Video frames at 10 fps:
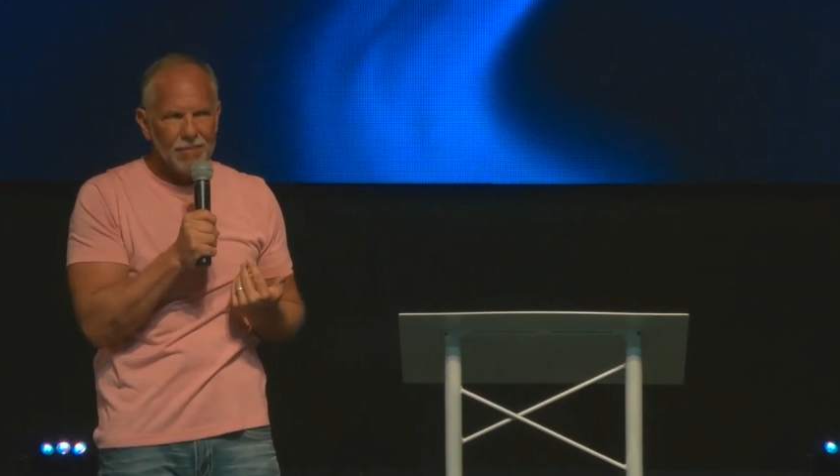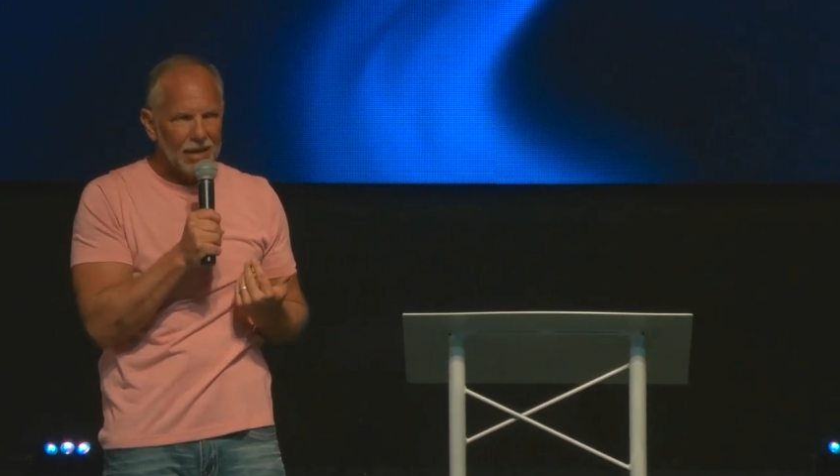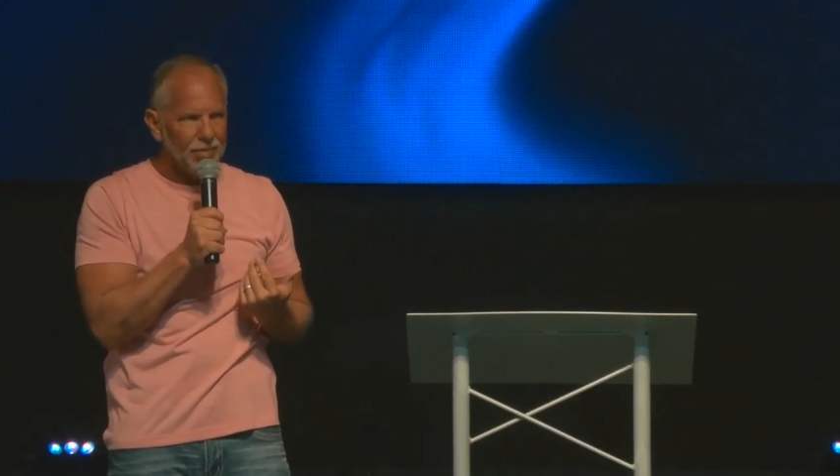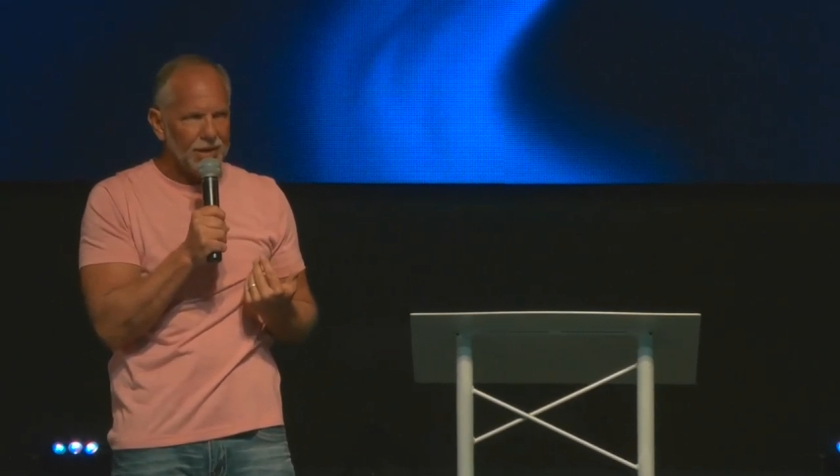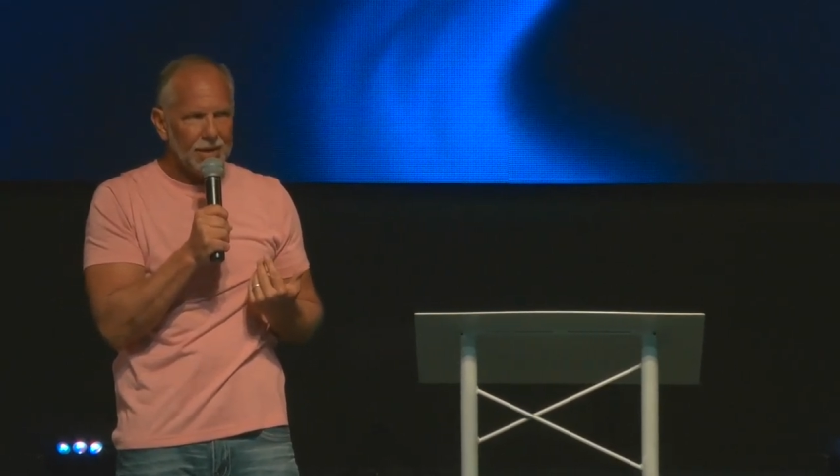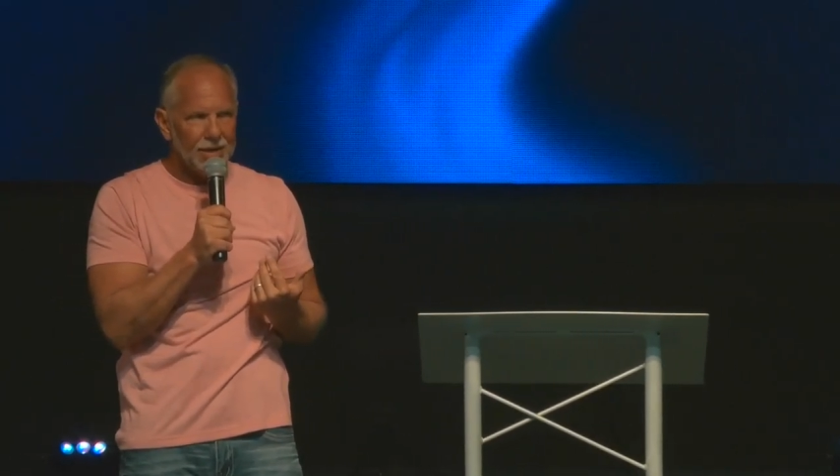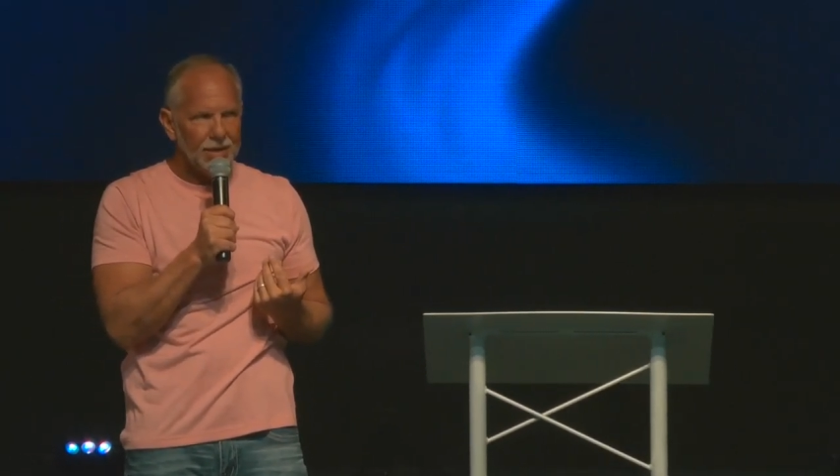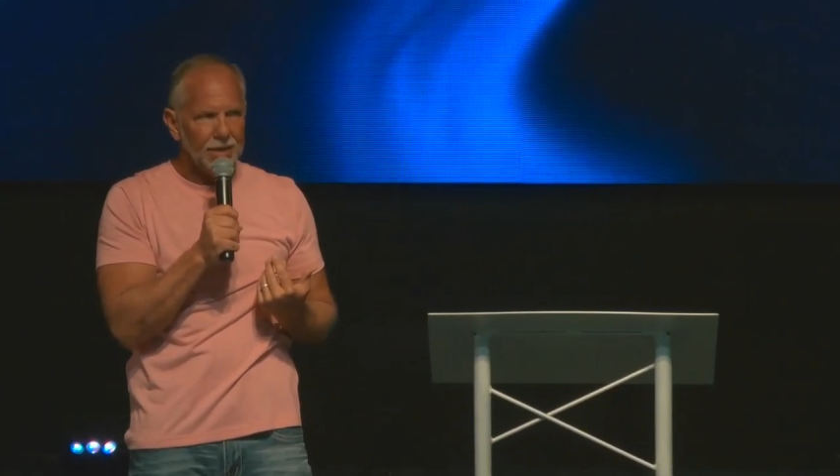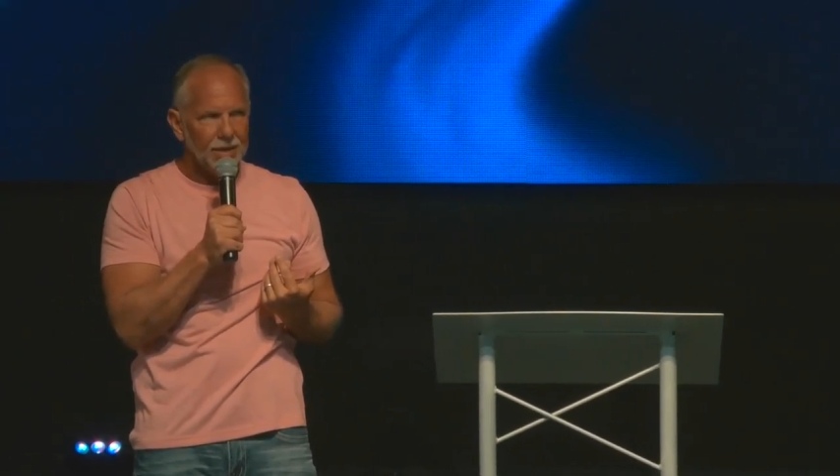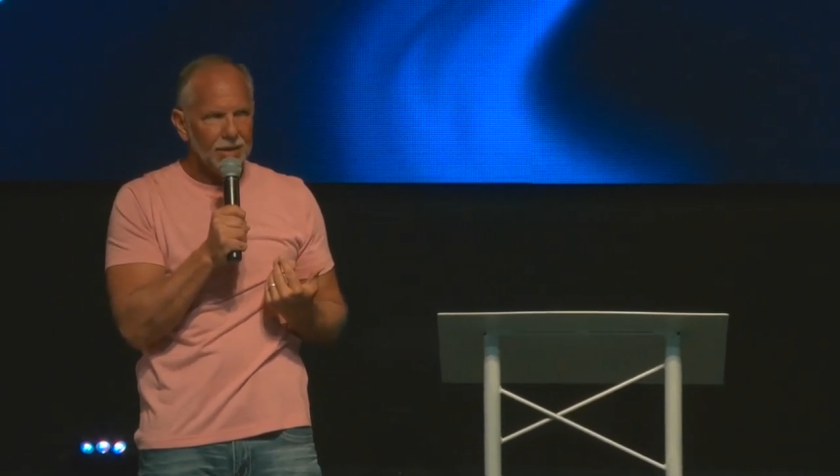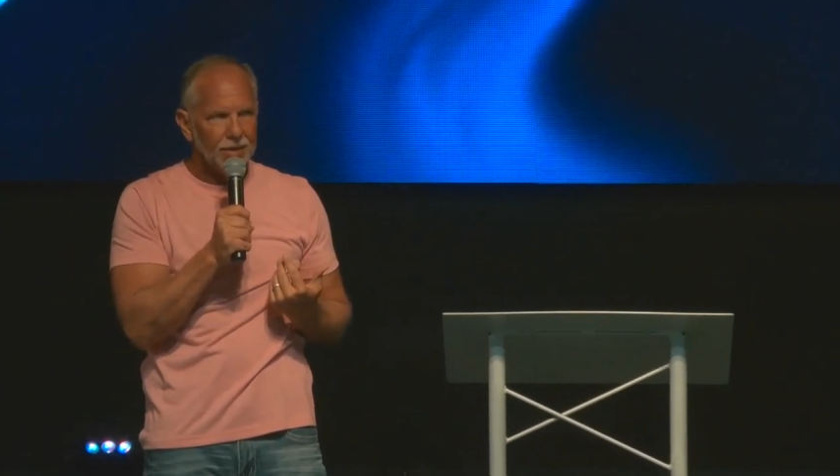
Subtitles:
then maybe